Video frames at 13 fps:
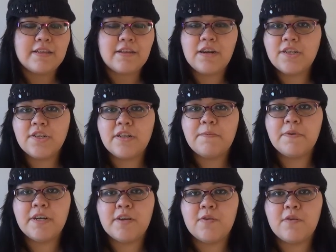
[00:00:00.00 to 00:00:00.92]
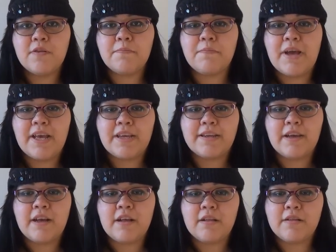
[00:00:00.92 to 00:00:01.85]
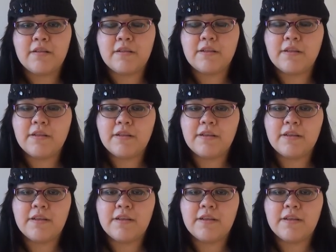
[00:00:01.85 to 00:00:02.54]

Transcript: they're actually a pretty cool band. I'll